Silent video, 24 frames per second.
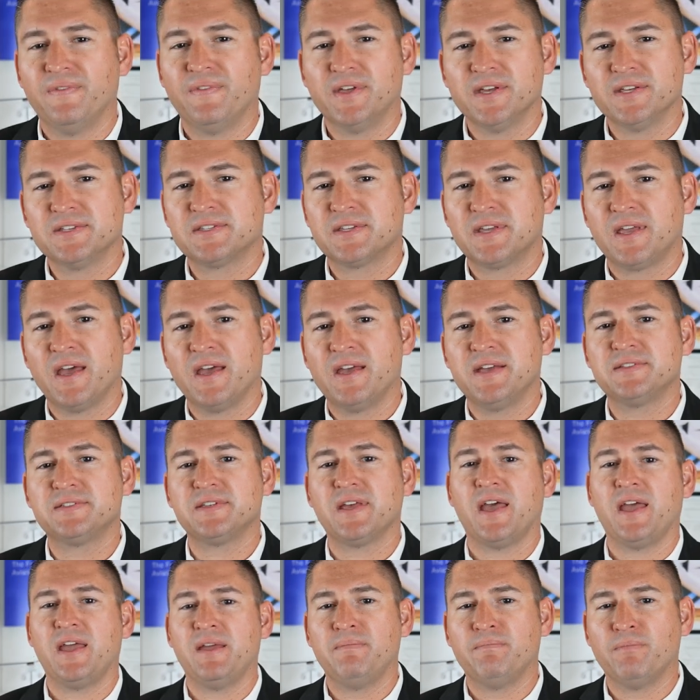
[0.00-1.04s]
this case,
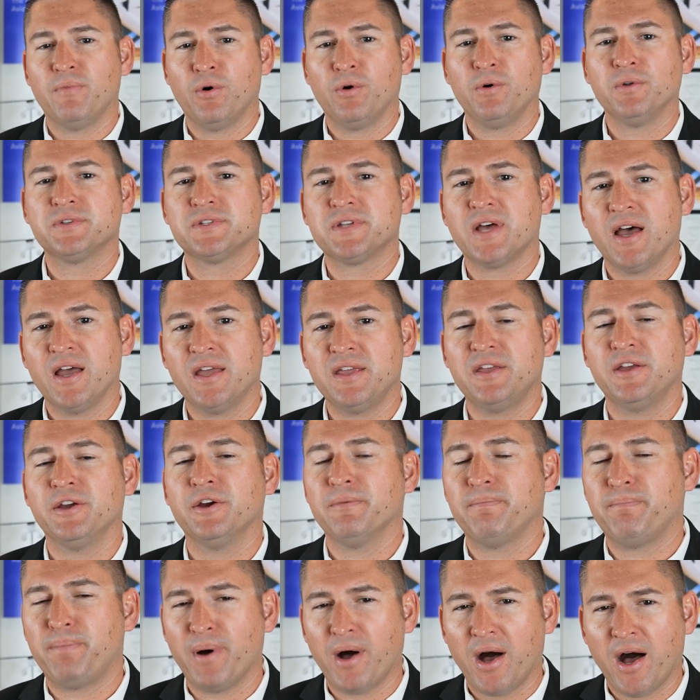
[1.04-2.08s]
a
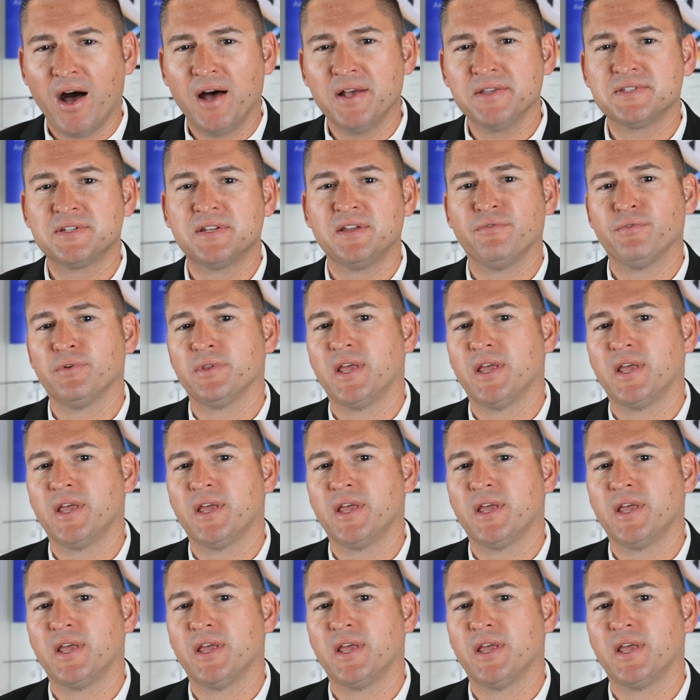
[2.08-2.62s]
multi-year positive